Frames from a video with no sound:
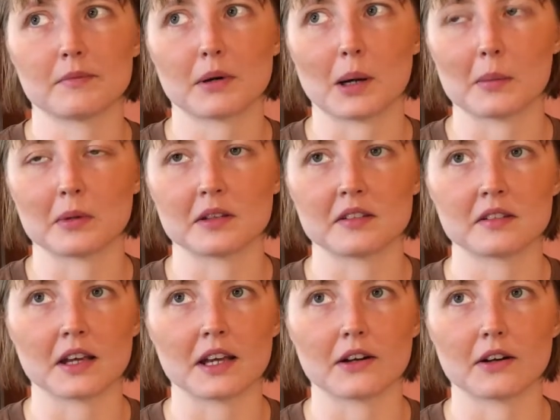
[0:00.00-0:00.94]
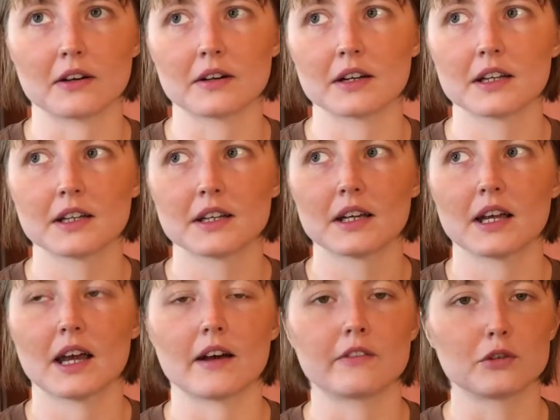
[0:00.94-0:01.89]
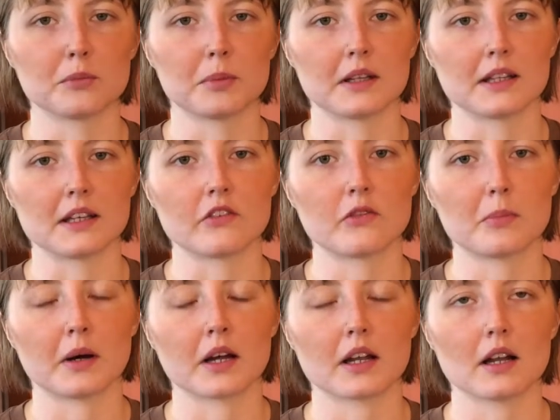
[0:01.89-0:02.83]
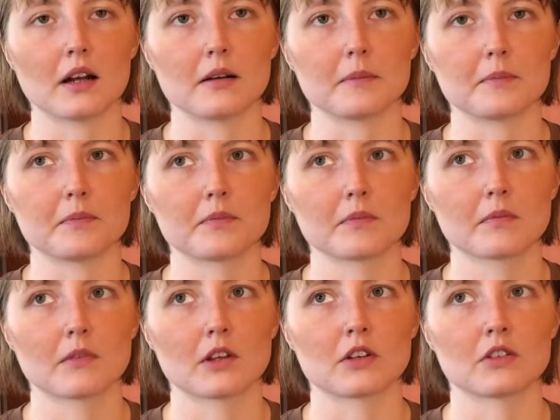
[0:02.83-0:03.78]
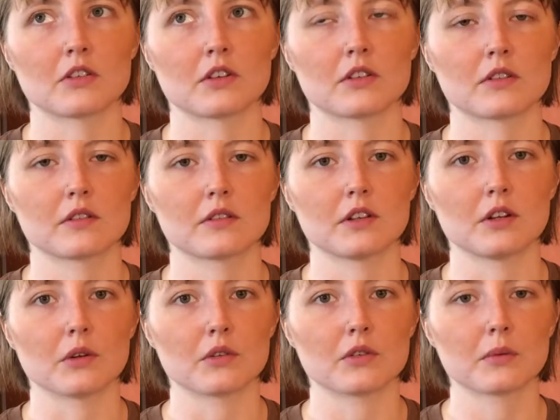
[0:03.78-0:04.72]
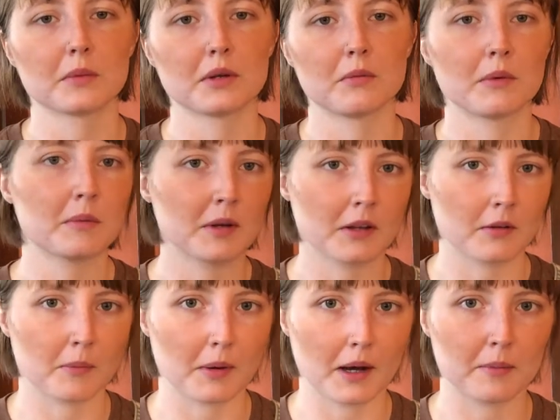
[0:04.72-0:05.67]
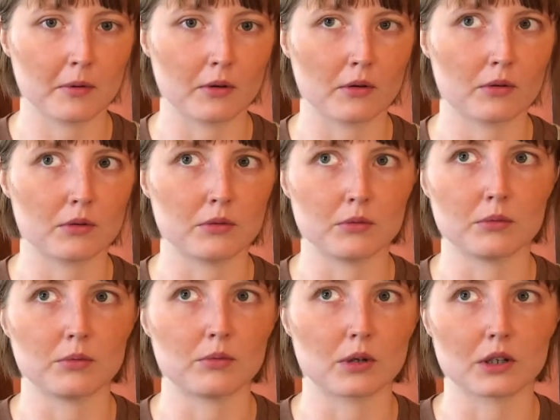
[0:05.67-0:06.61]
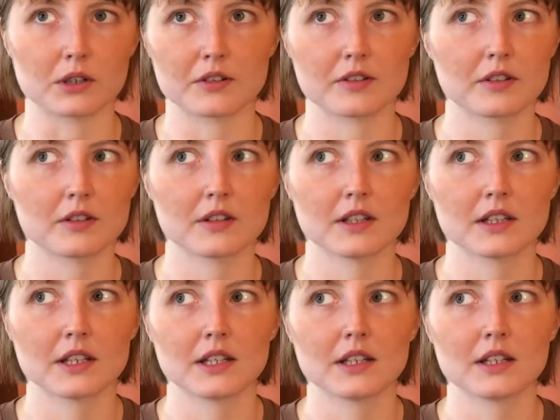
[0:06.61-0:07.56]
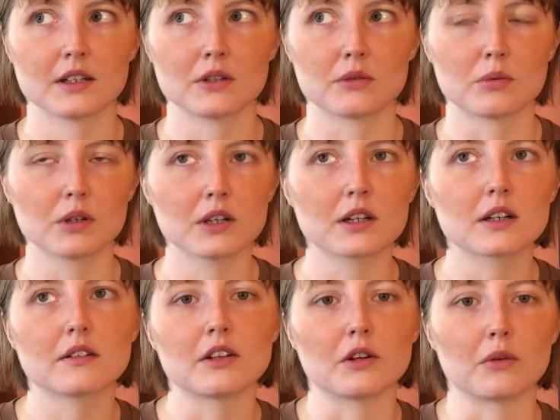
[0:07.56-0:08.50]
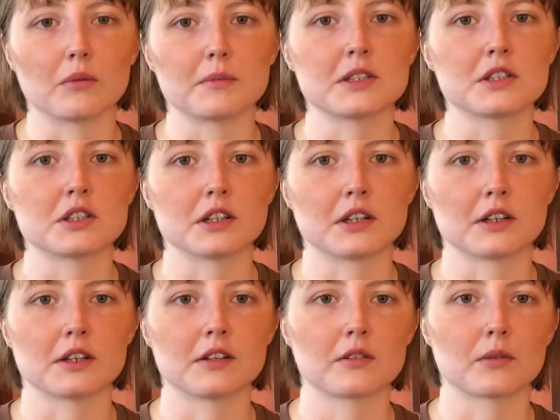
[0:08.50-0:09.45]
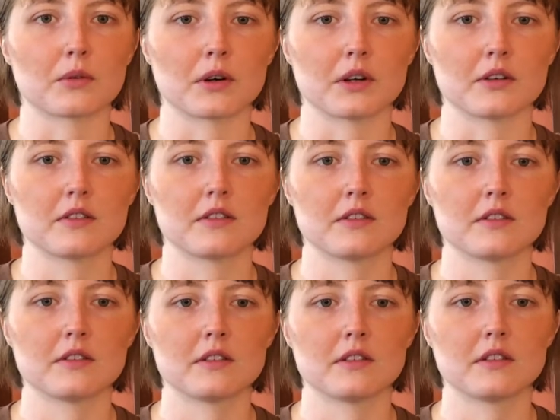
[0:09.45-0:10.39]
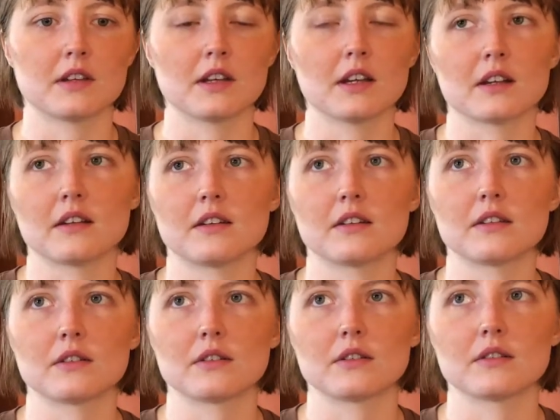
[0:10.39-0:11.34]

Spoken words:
probably say or have you believe. But there's just, you know, so many women in the Bible who were, you know, missionaries or didn't